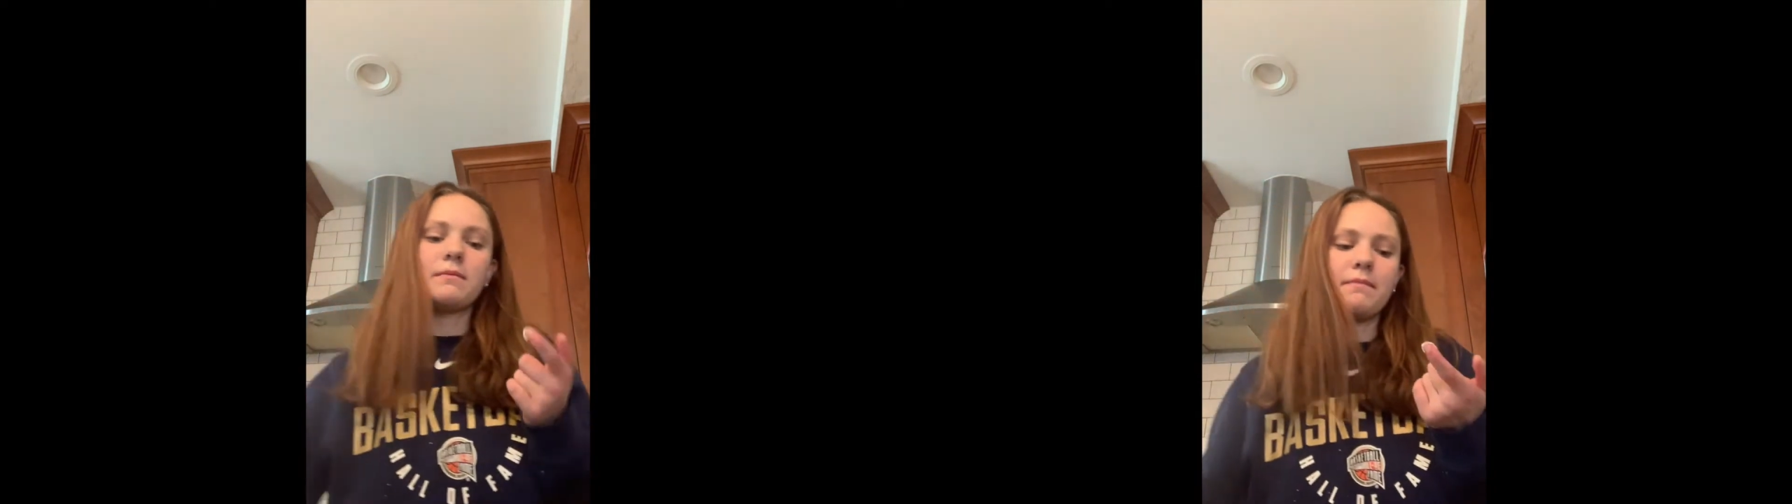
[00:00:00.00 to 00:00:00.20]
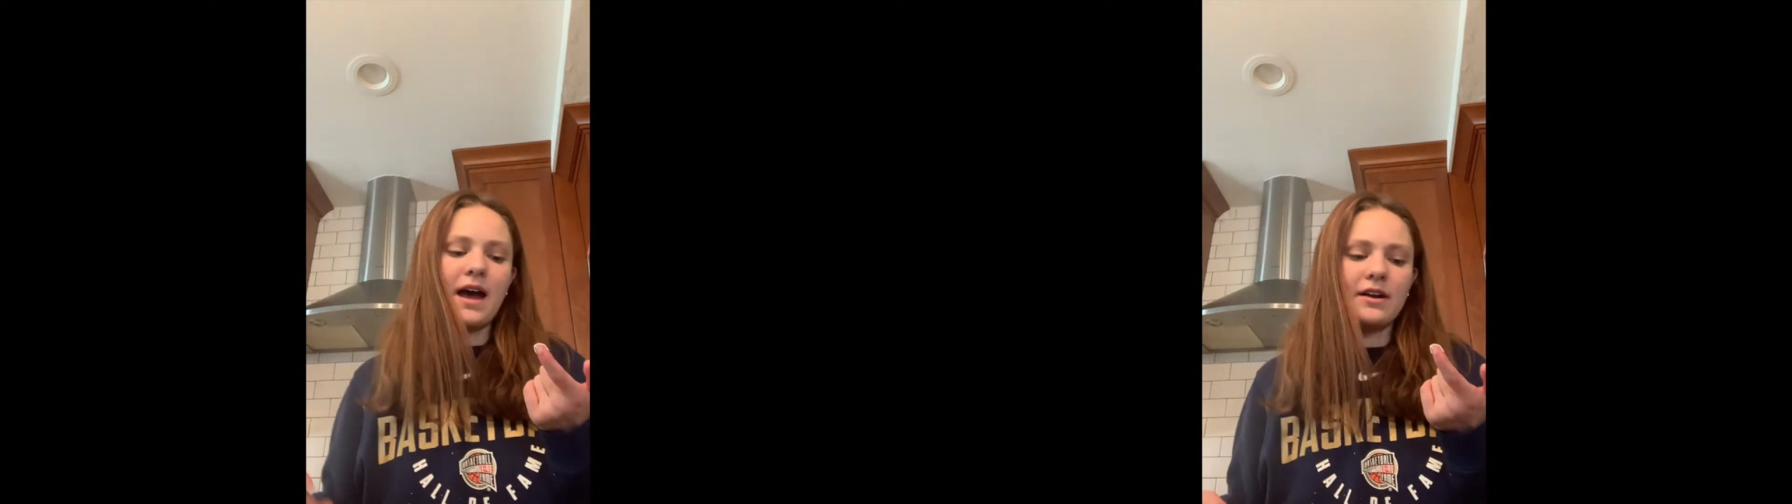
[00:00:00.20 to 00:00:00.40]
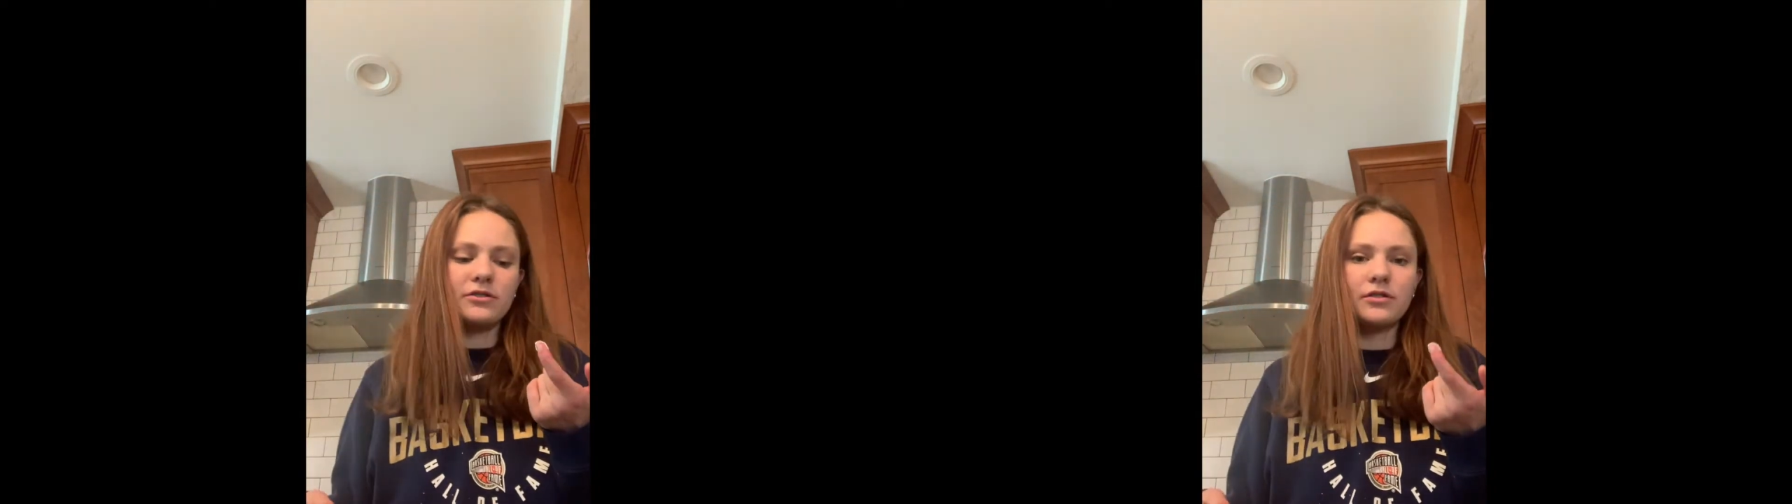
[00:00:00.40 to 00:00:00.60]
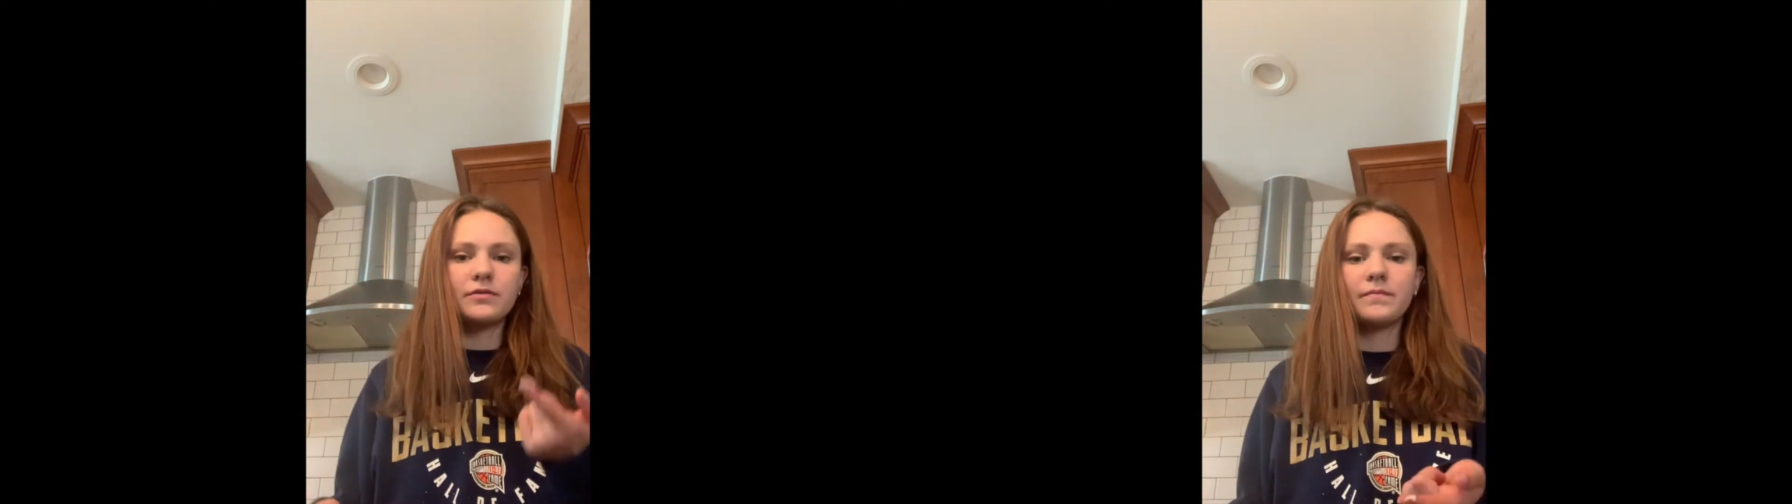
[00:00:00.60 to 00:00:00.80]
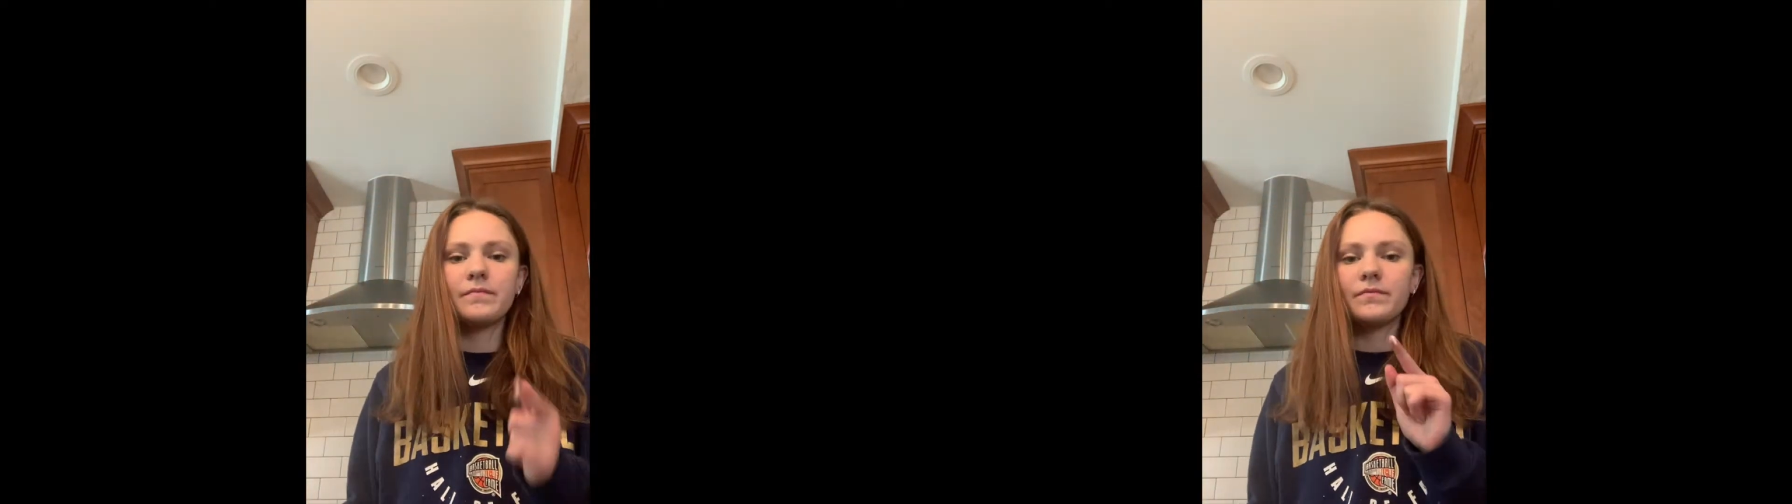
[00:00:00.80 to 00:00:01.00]
batter
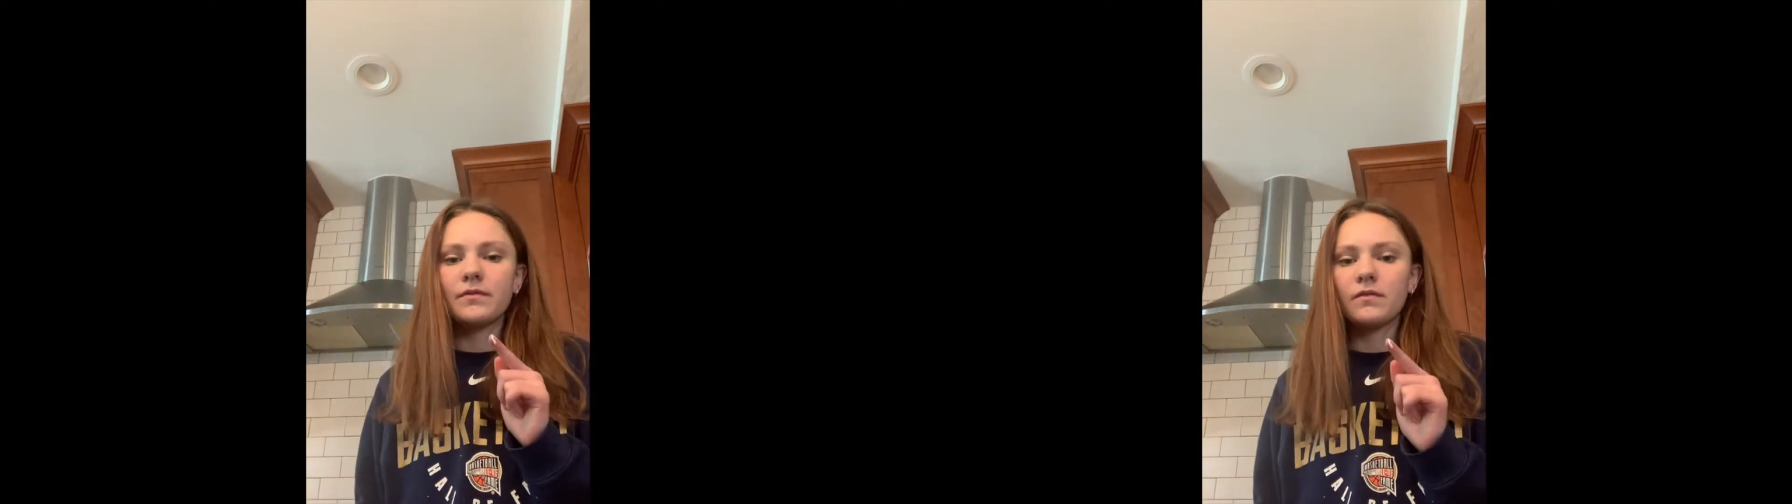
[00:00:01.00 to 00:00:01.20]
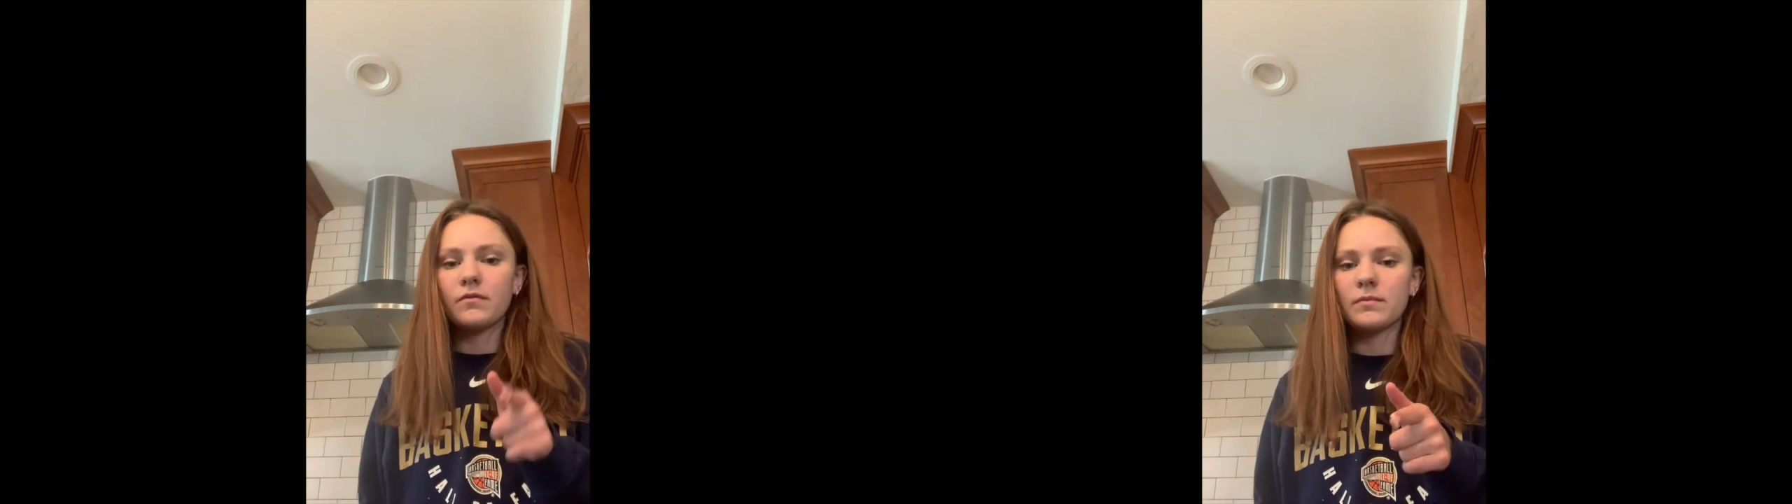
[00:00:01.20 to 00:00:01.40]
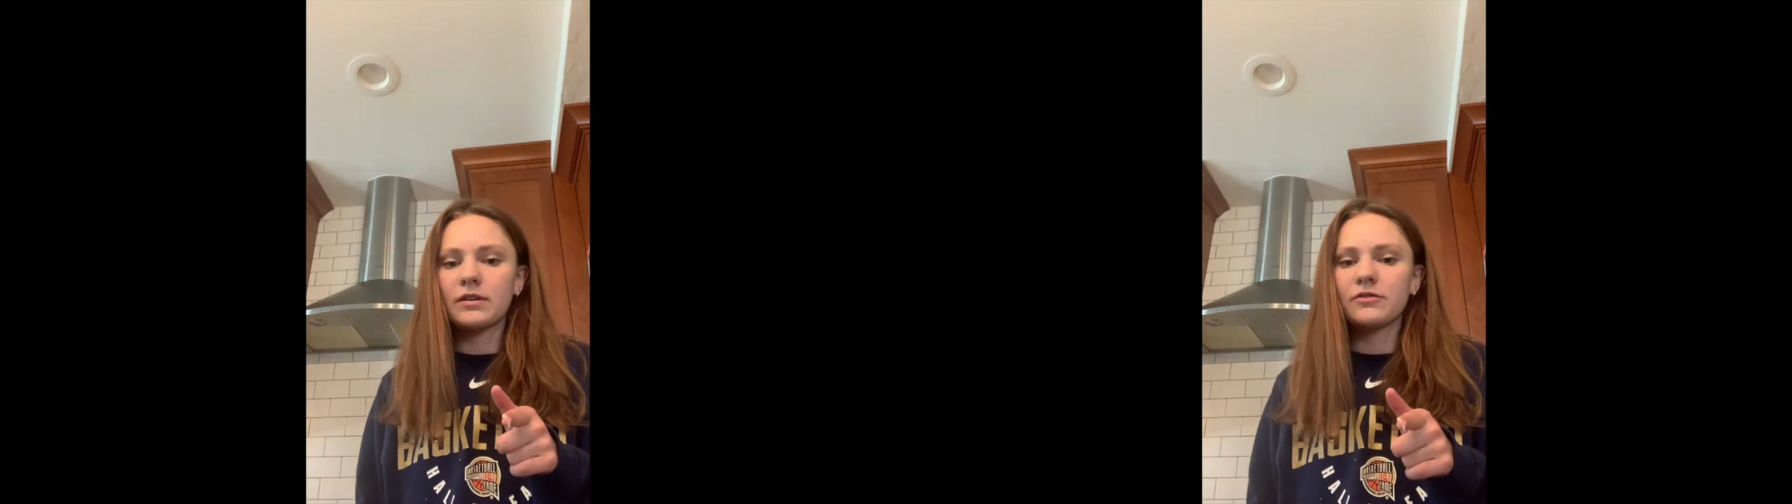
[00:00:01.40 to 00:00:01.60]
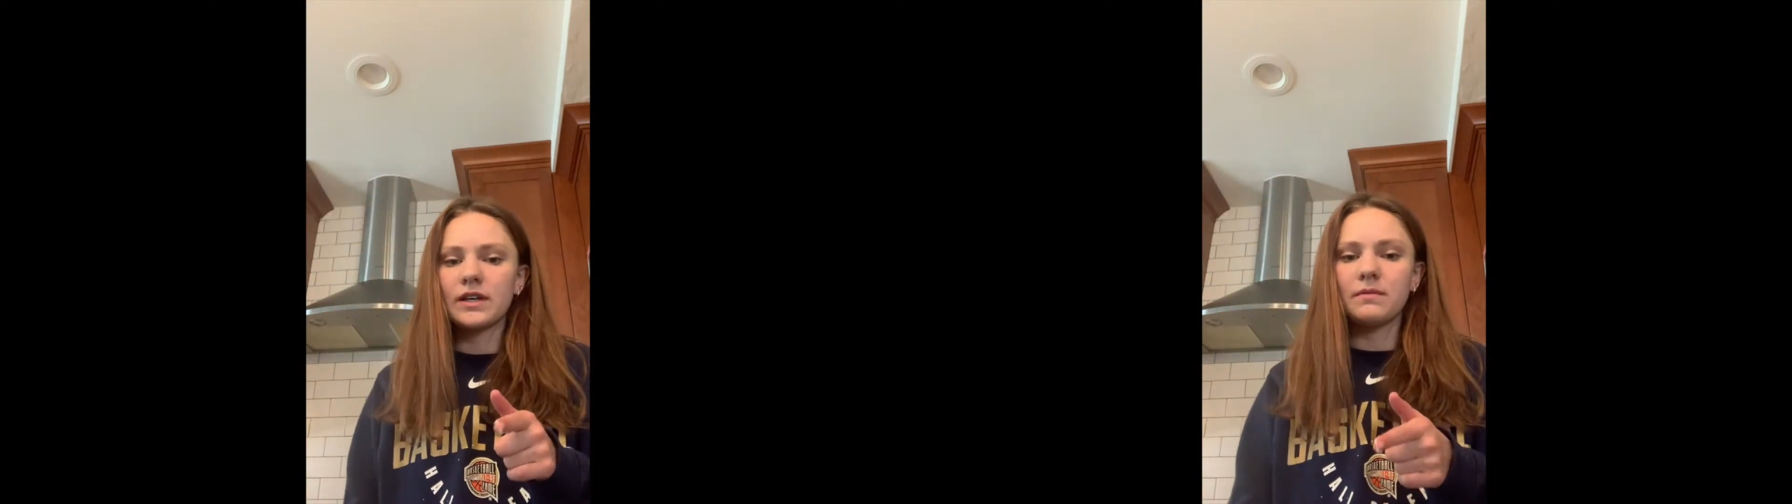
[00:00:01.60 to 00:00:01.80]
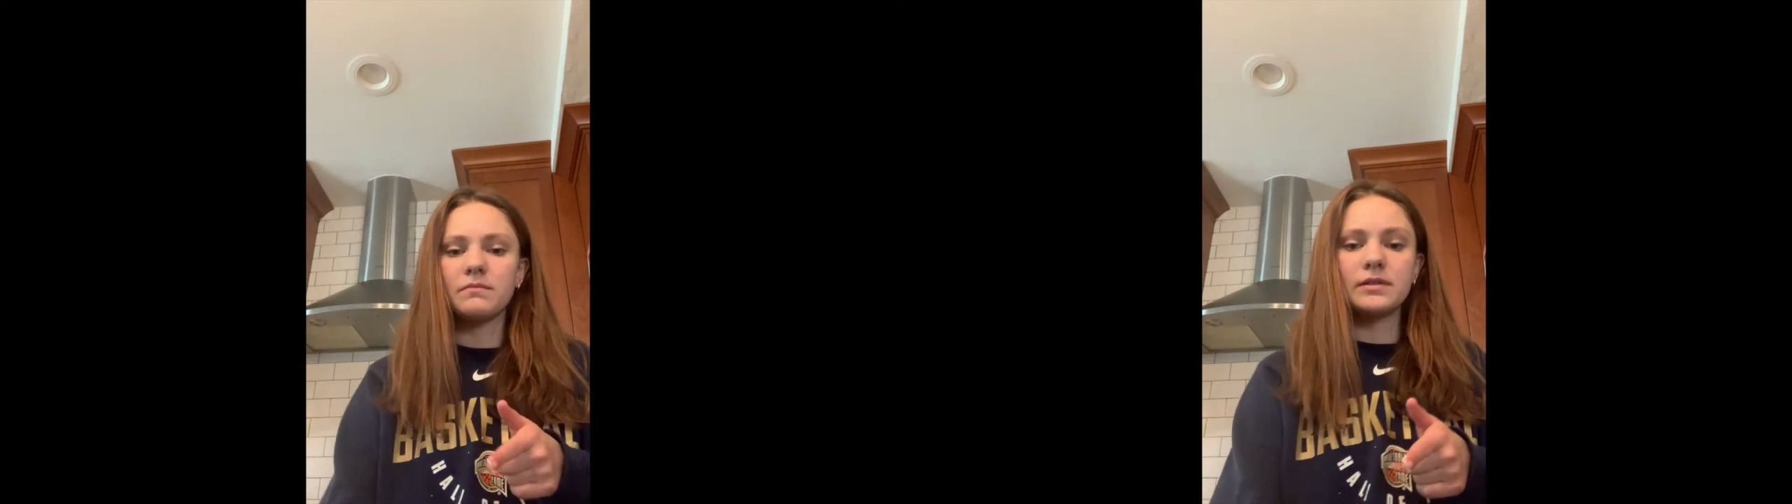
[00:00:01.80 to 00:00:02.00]
for my
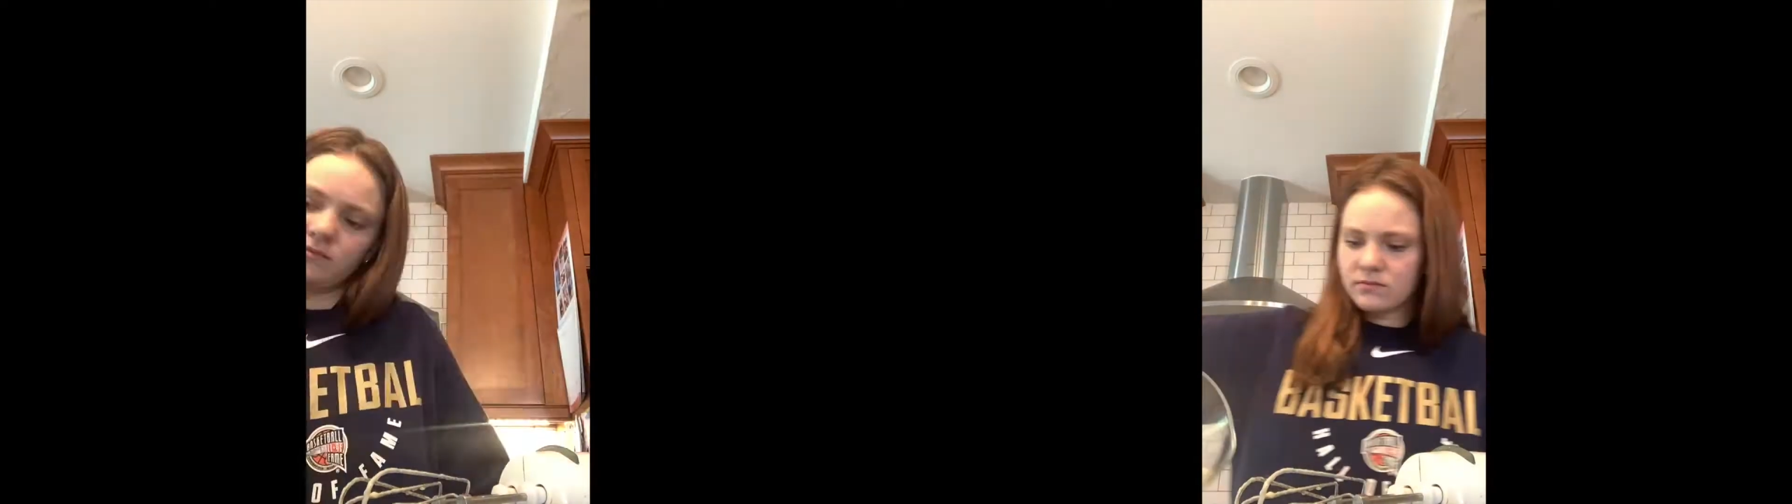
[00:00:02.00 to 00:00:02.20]
crepes.